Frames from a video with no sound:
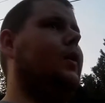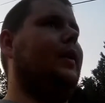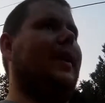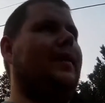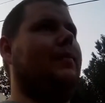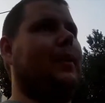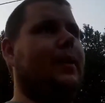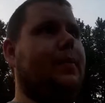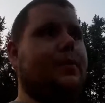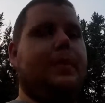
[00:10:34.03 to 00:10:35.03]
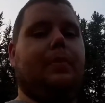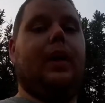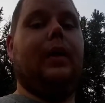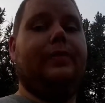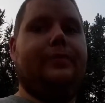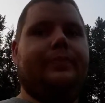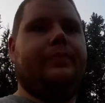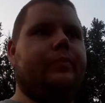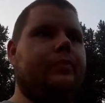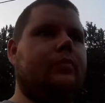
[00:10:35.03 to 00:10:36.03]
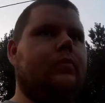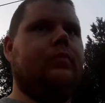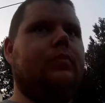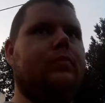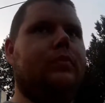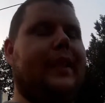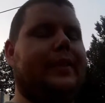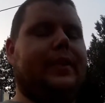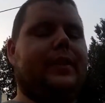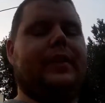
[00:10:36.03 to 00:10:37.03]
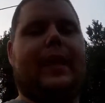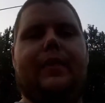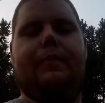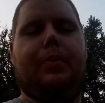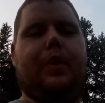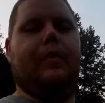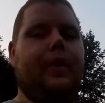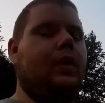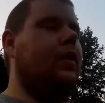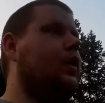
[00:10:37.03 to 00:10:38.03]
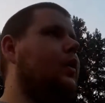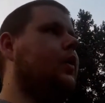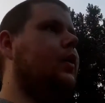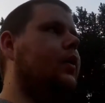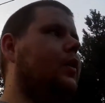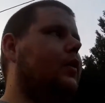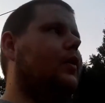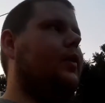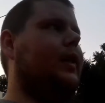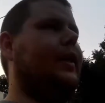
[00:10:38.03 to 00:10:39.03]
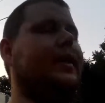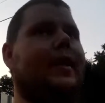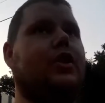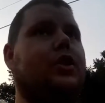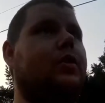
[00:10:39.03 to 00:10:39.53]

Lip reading: And it might piss people off. Actually, it's kind of the point of it. Get attention.